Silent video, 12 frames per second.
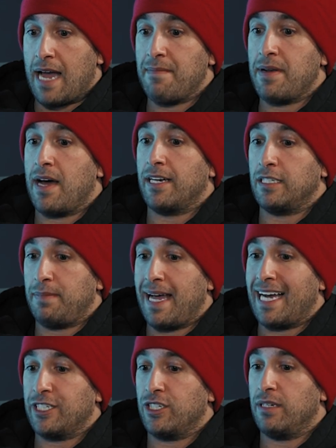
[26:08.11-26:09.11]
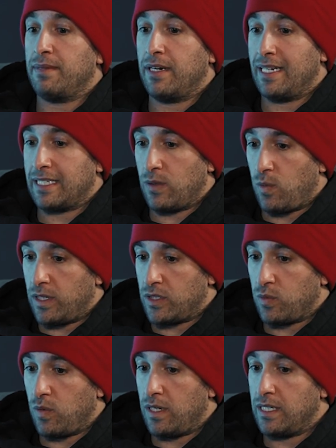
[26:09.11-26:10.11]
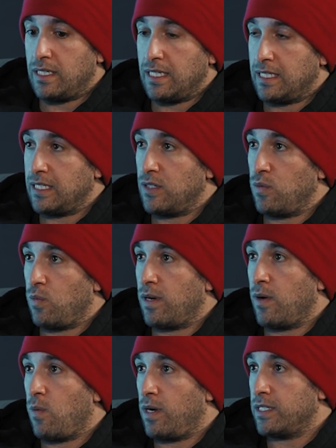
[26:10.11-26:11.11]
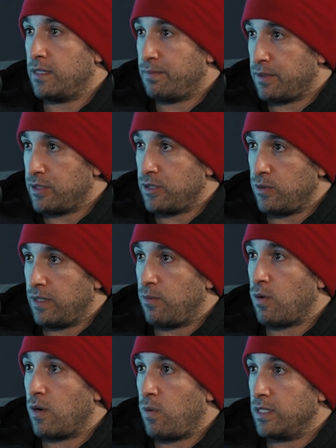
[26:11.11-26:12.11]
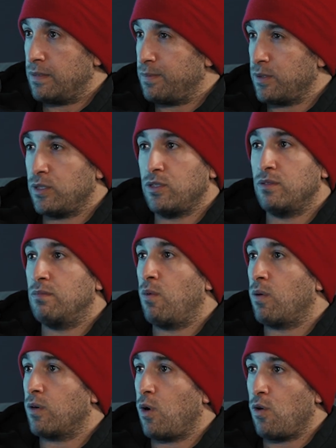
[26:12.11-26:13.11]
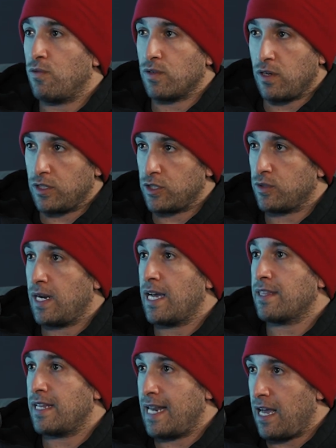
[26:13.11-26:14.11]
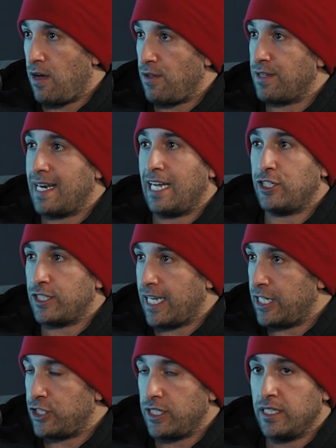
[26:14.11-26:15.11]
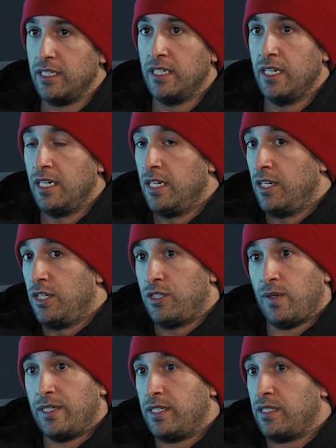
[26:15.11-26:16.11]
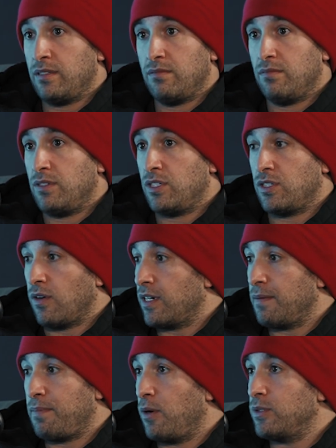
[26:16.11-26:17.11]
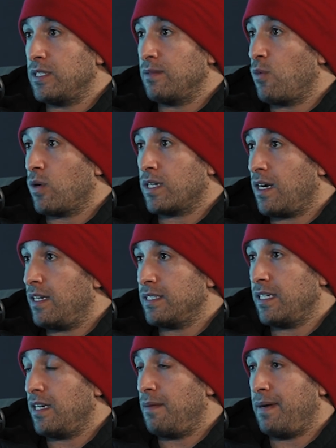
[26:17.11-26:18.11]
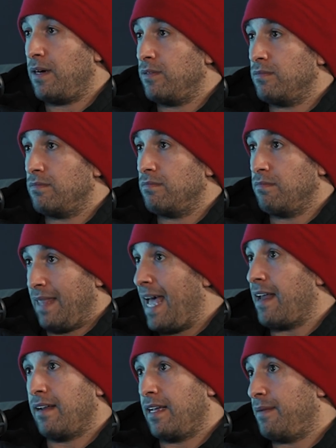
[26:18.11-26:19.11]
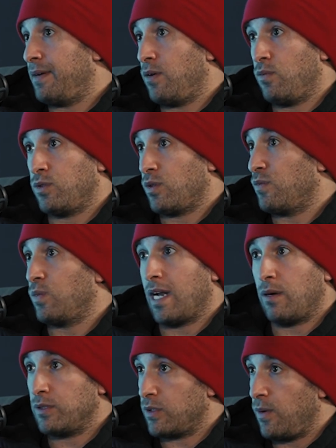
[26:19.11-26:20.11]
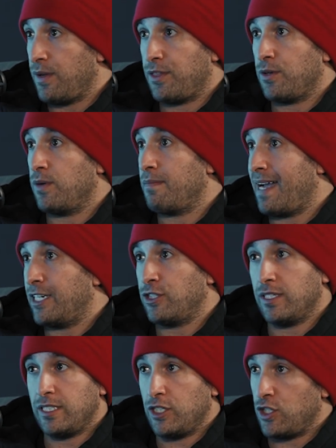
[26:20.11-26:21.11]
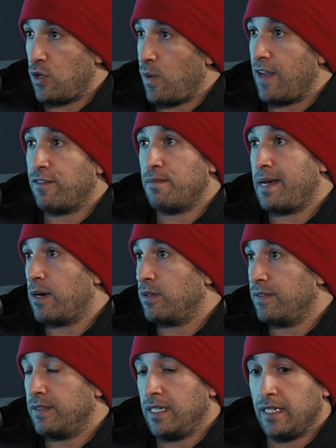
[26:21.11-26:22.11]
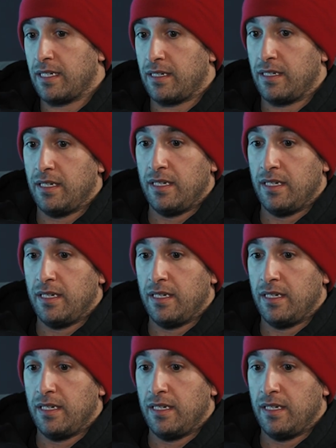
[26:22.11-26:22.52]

not as passionate about it as I once was. This isn't what I want to pursue anymore. I want to pursue more overall strength and health and education. So I just started posting more content about that and about sort of what I was going through and my transition away from powerlifting. And